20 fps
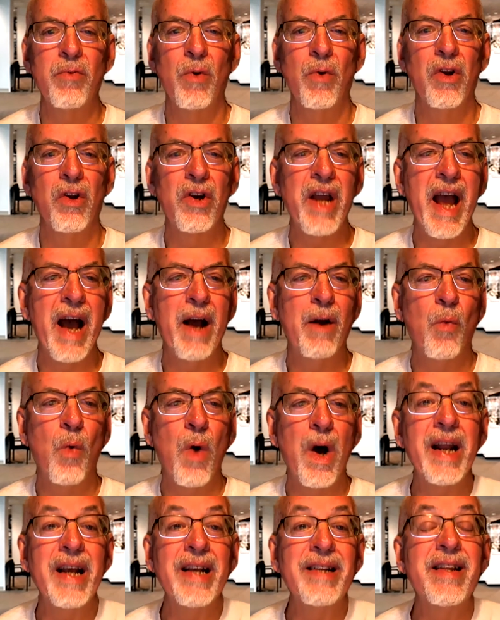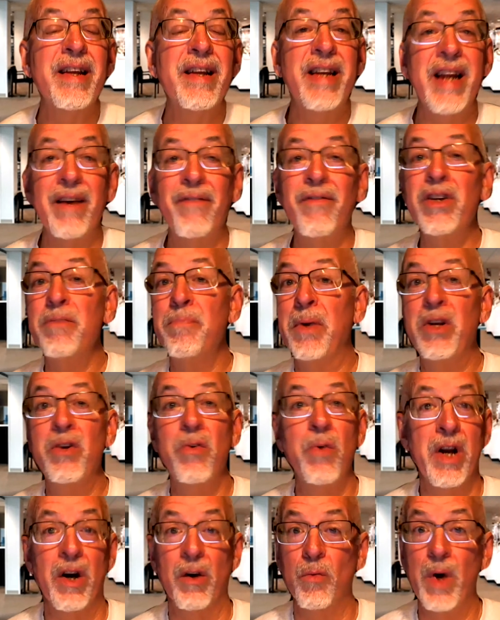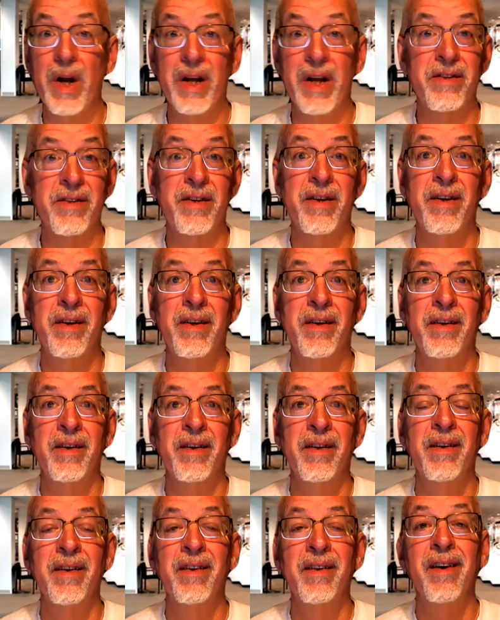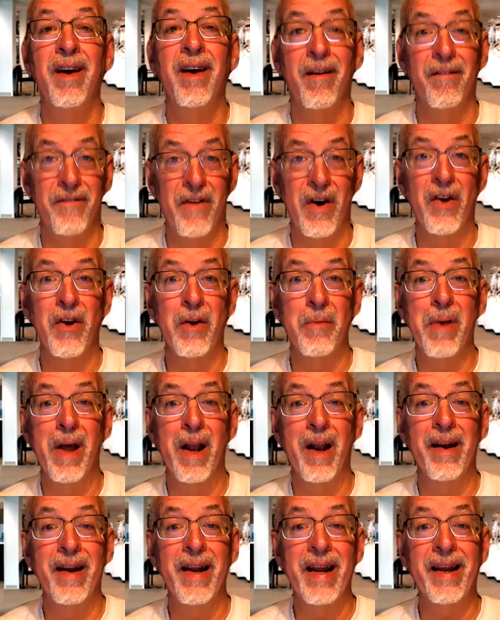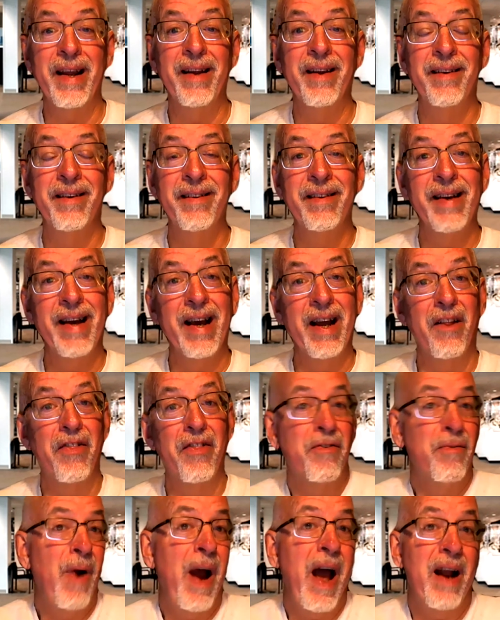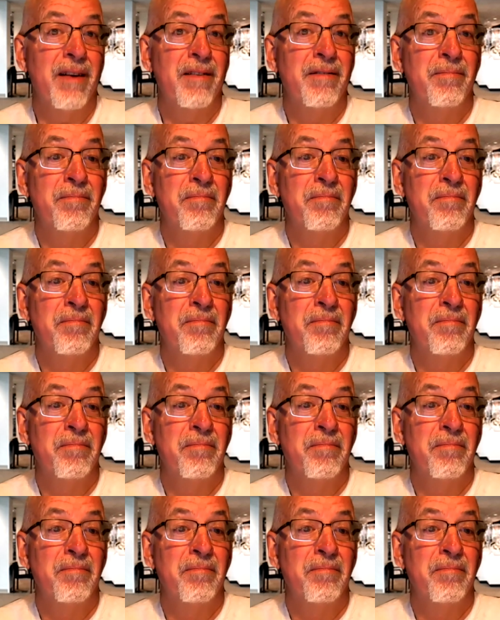We'll look at what is the difference between a risk, a vulnerability, and a threat.